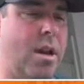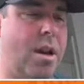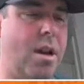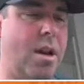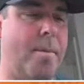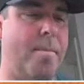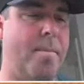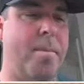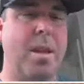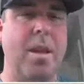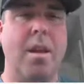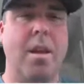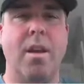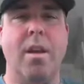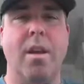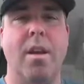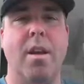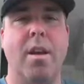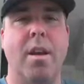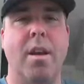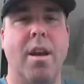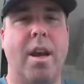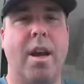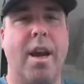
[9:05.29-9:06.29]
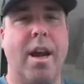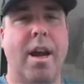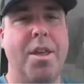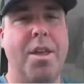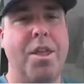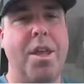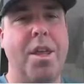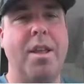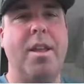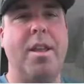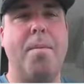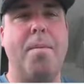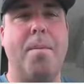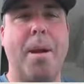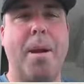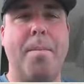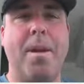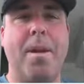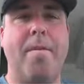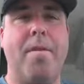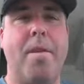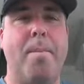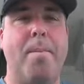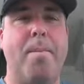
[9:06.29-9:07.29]
Uh, I think they
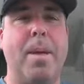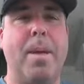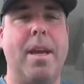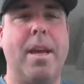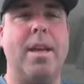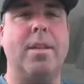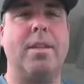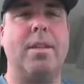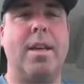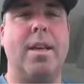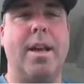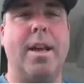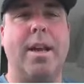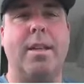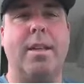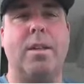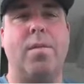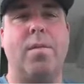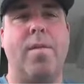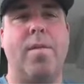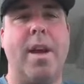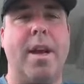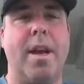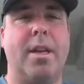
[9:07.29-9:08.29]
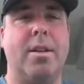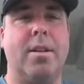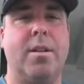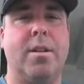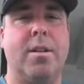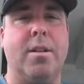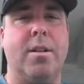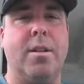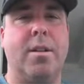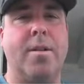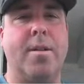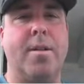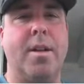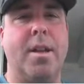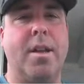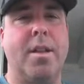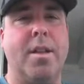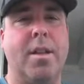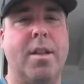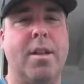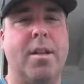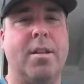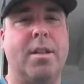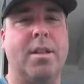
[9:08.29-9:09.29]
probably have the biggest X factor
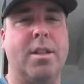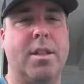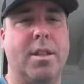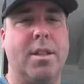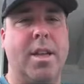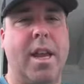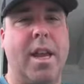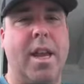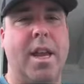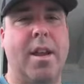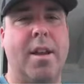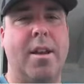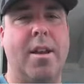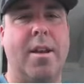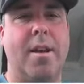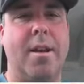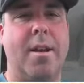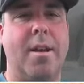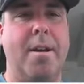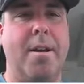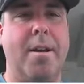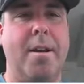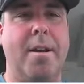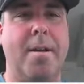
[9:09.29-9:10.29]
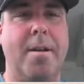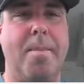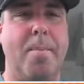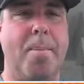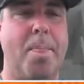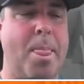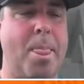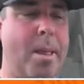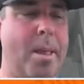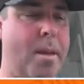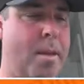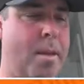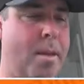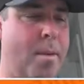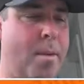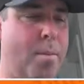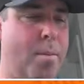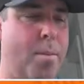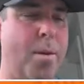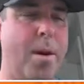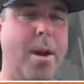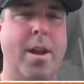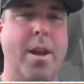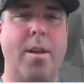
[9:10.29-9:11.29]
in this state. Um,
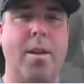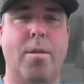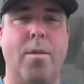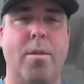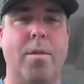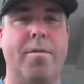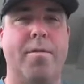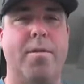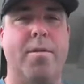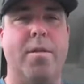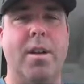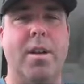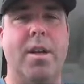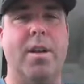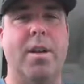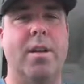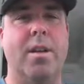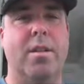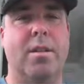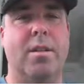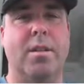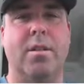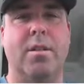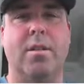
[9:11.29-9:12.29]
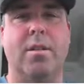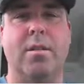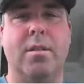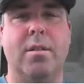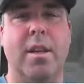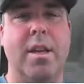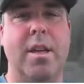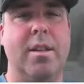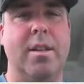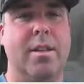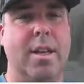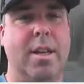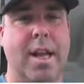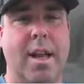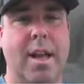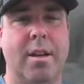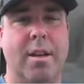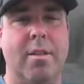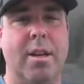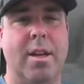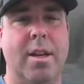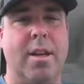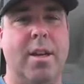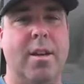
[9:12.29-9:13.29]
Brett Norfleet is an elite
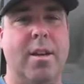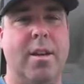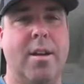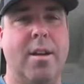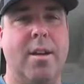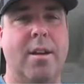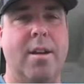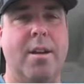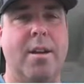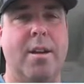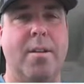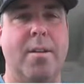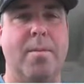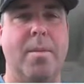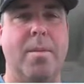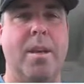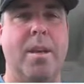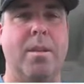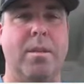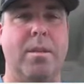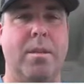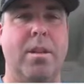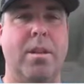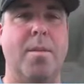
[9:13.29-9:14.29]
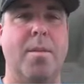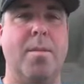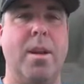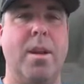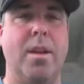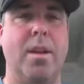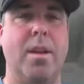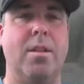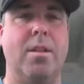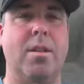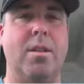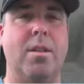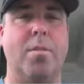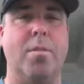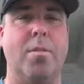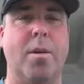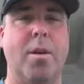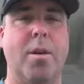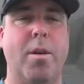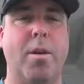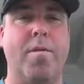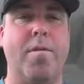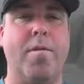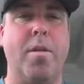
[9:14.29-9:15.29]
talent. Um, he's committed to
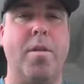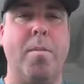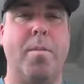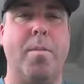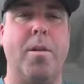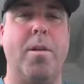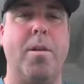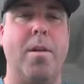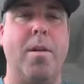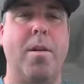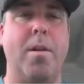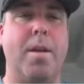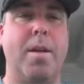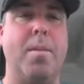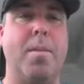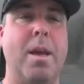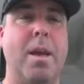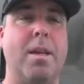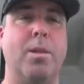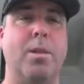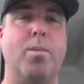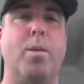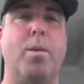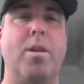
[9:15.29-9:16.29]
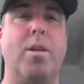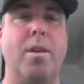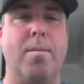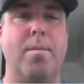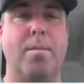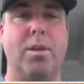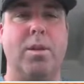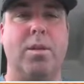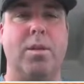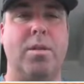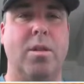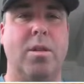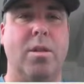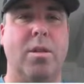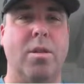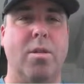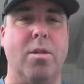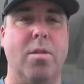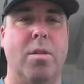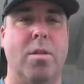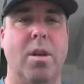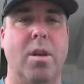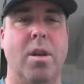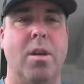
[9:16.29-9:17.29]
play football and baseball at
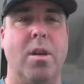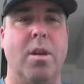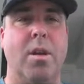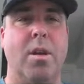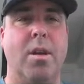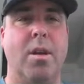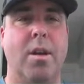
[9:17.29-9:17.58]
Mizzou.